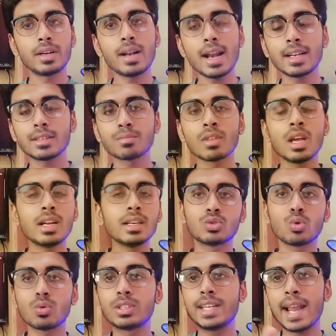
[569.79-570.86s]
right?
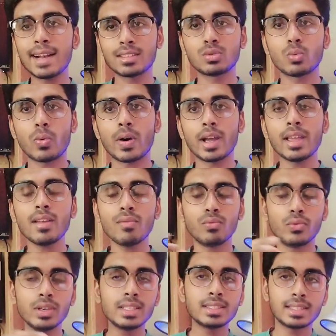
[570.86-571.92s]
So that's why we